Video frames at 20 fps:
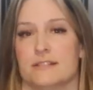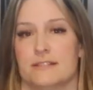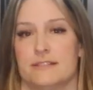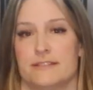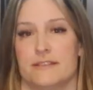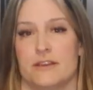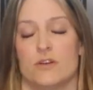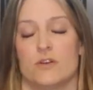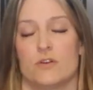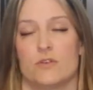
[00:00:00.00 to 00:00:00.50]

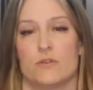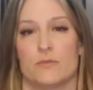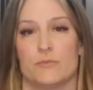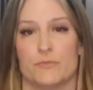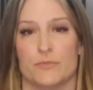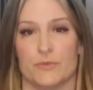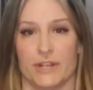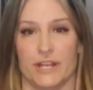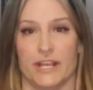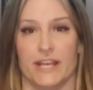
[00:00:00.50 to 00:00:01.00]
So
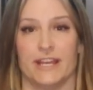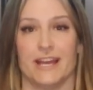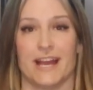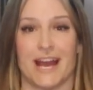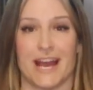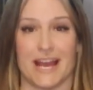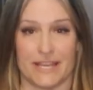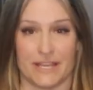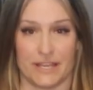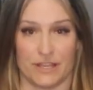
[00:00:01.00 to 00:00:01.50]
bring
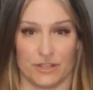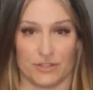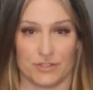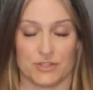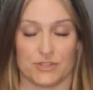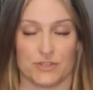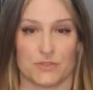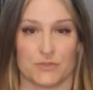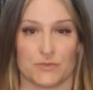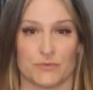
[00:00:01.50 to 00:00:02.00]
hiking
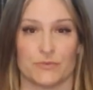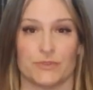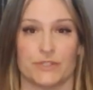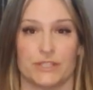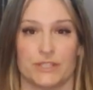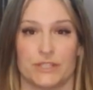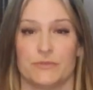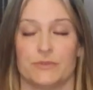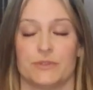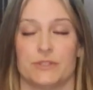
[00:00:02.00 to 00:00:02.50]
shoes,
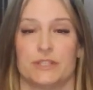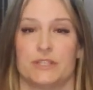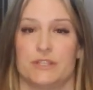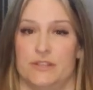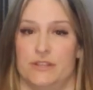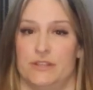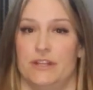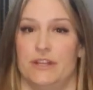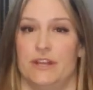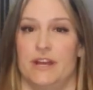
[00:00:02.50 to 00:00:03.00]
really
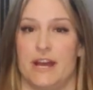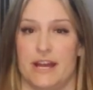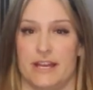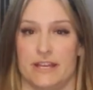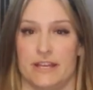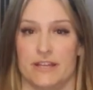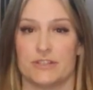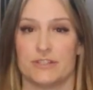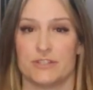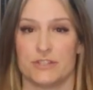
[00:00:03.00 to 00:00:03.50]
good
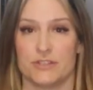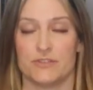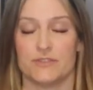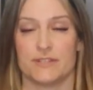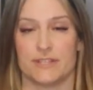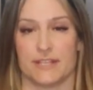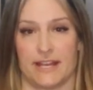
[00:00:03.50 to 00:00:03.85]
hiking shoes,